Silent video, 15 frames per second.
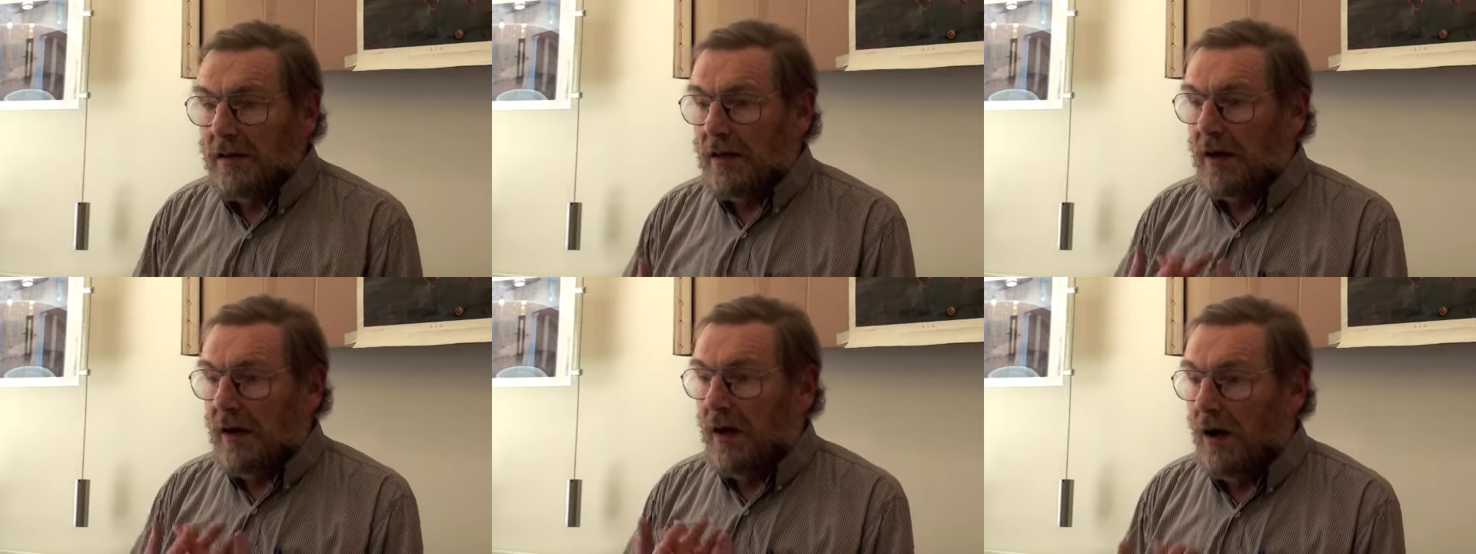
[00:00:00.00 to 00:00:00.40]

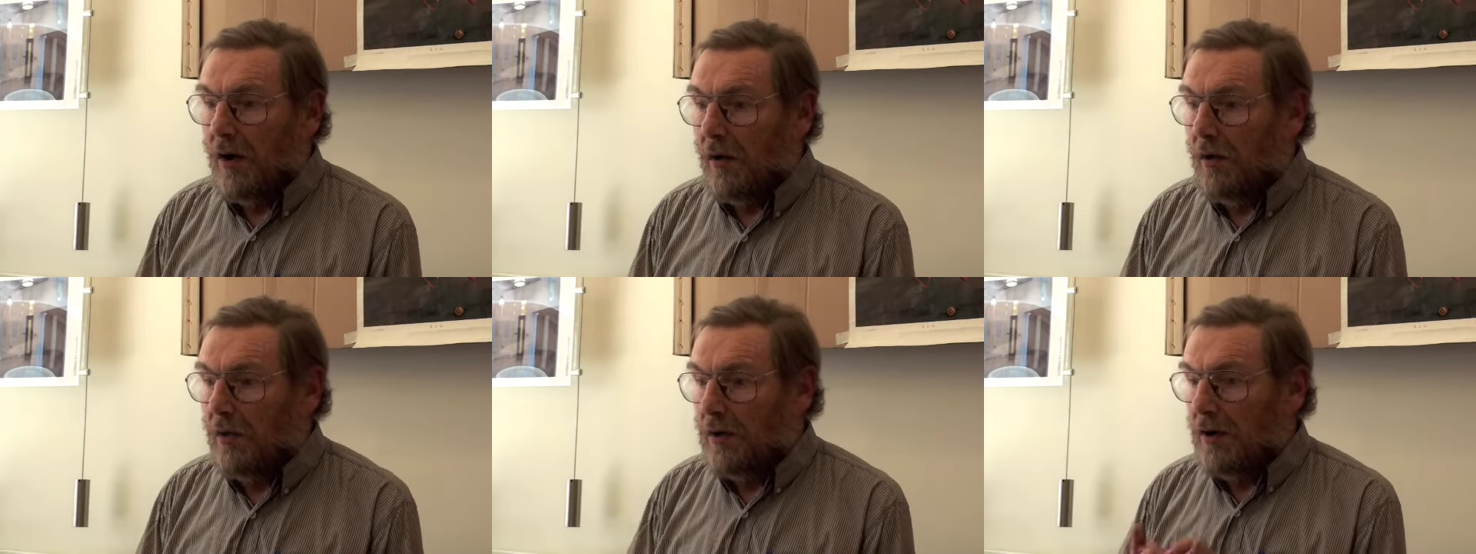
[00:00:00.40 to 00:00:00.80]
a
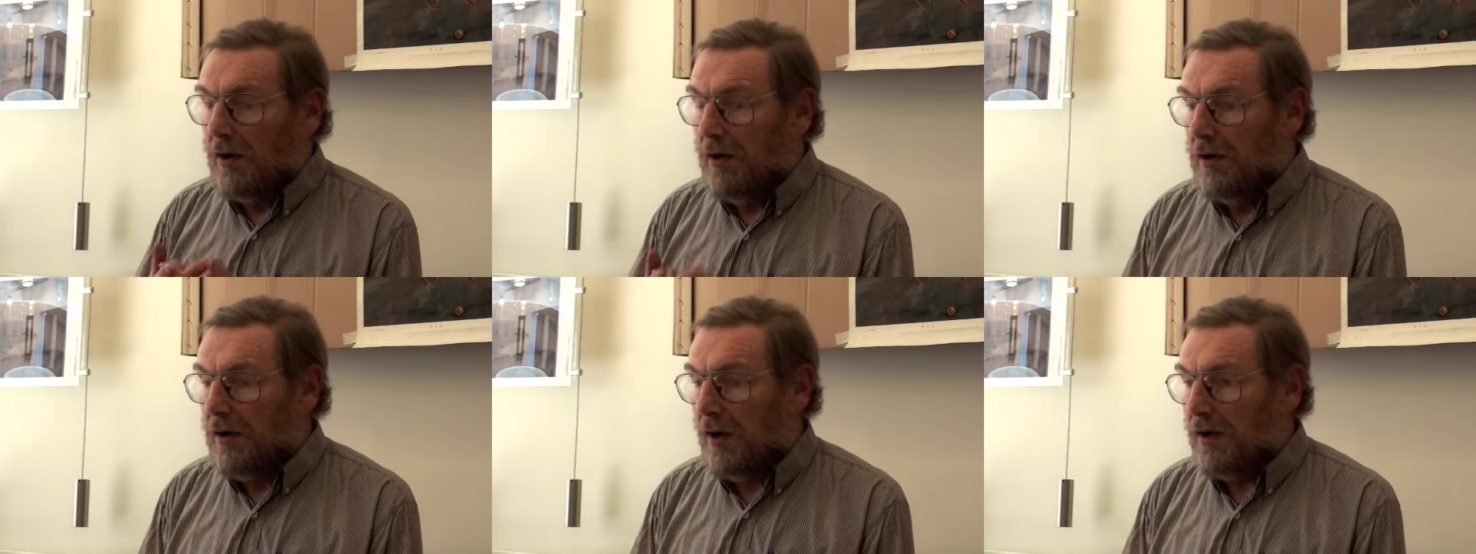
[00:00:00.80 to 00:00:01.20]

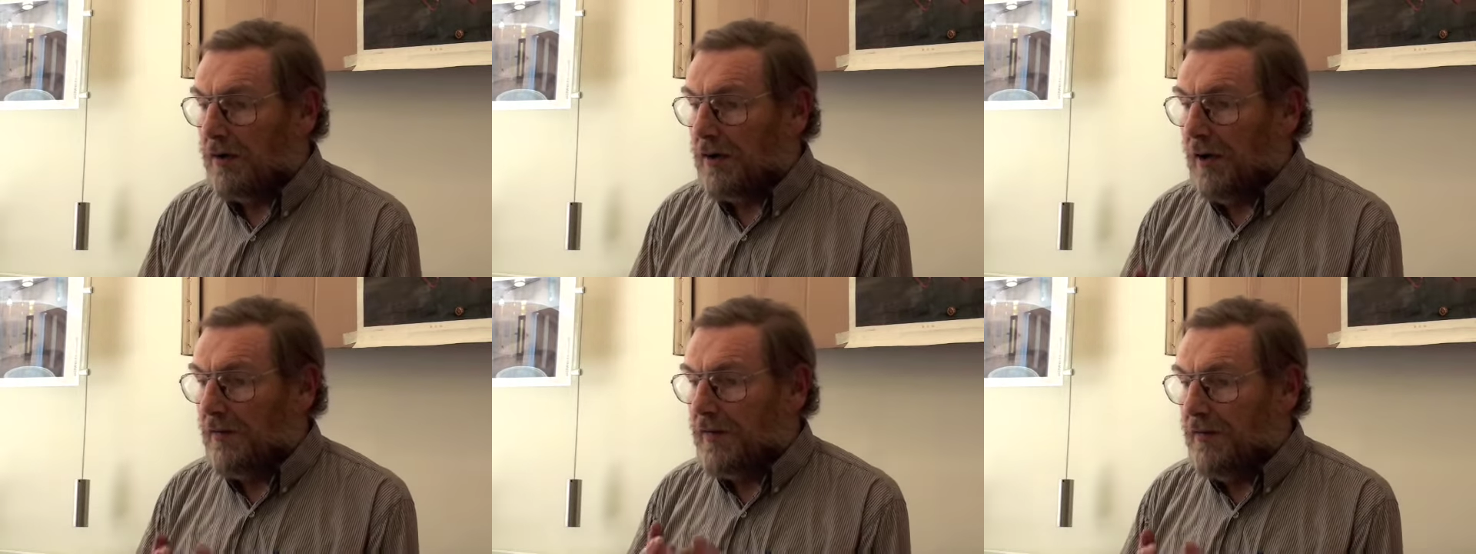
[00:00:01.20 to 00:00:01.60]
whole
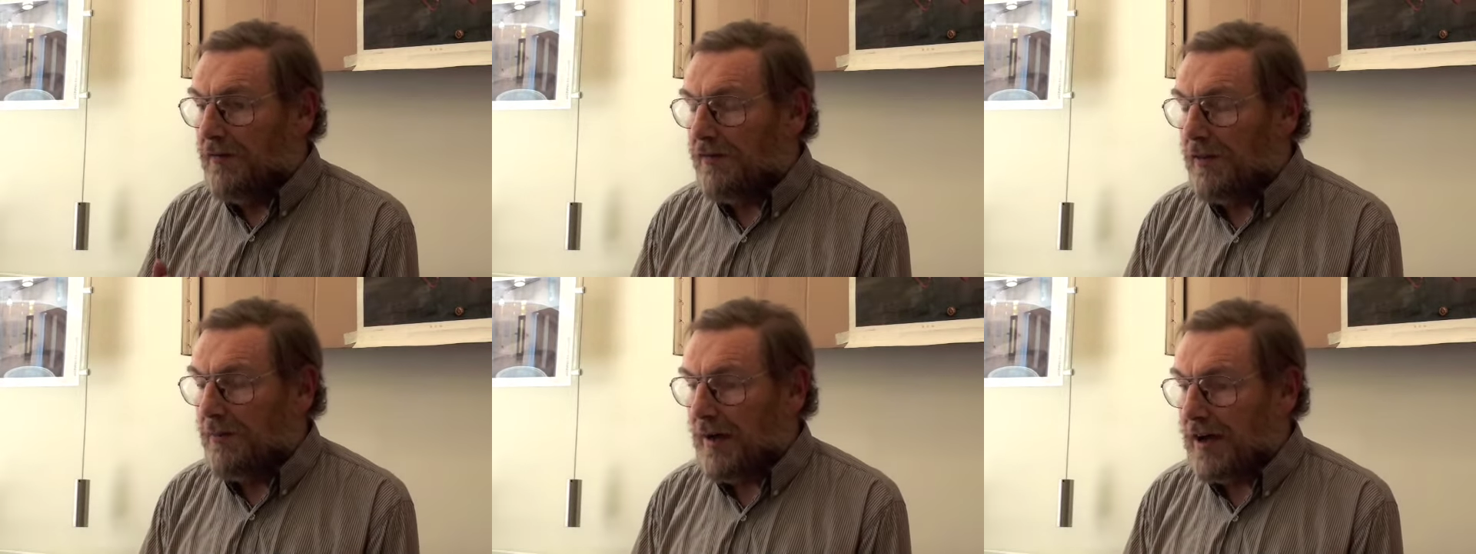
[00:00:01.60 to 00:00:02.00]
lot of
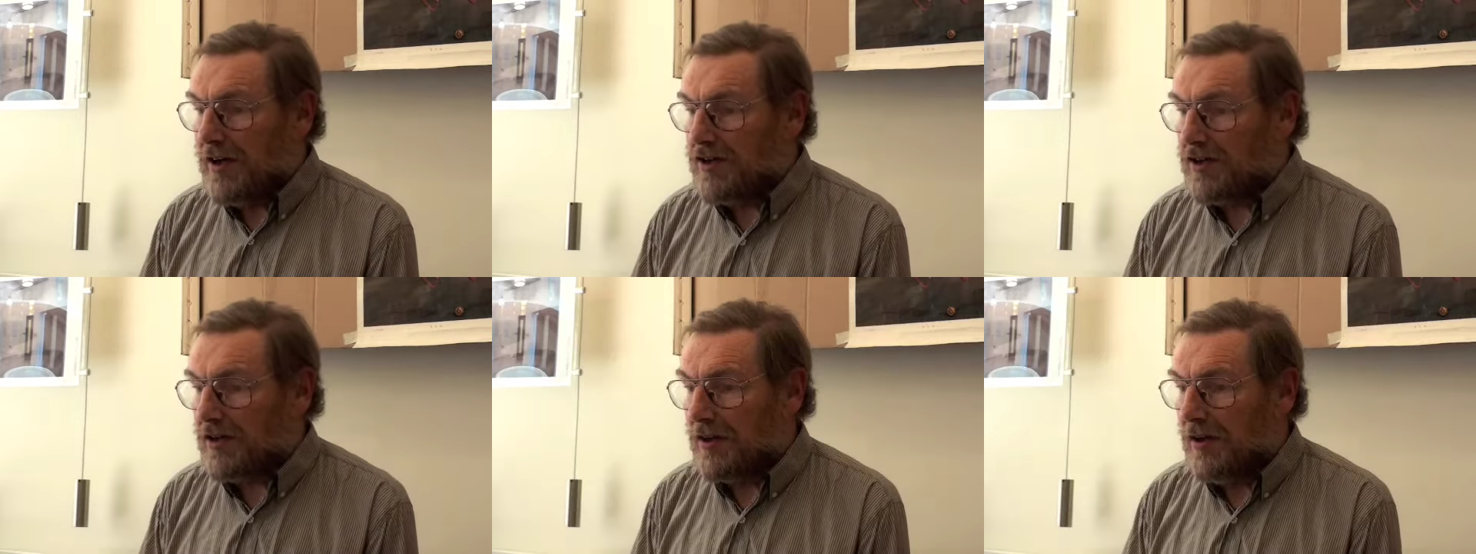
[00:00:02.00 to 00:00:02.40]

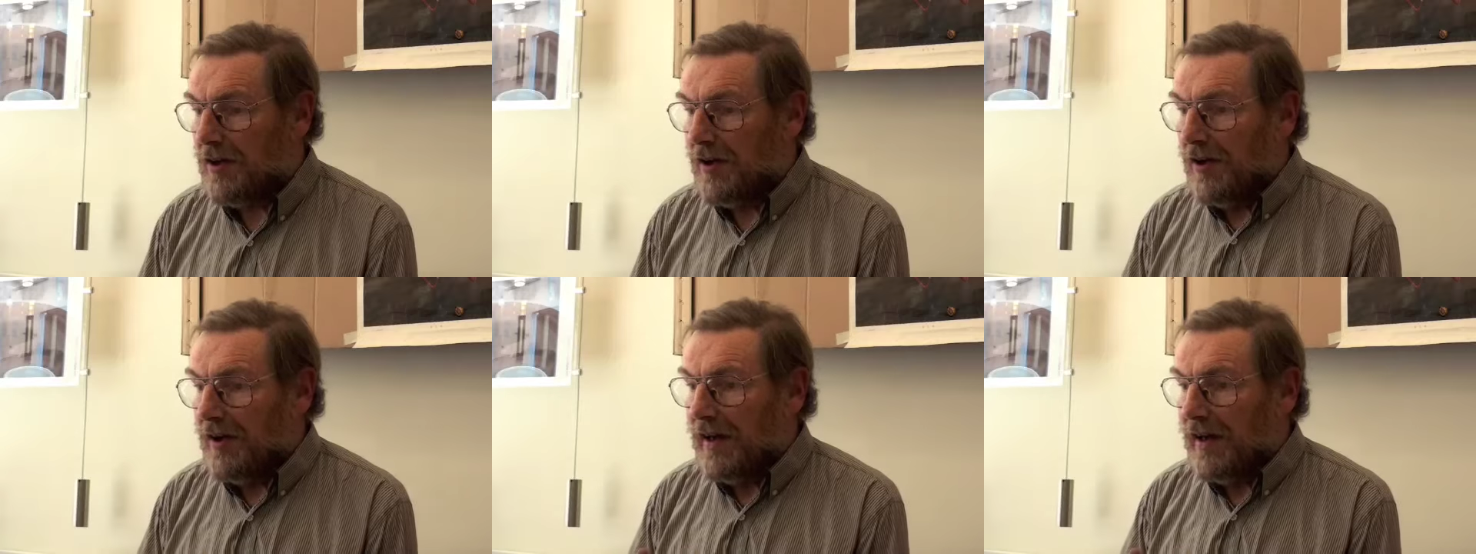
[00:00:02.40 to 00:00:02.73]
information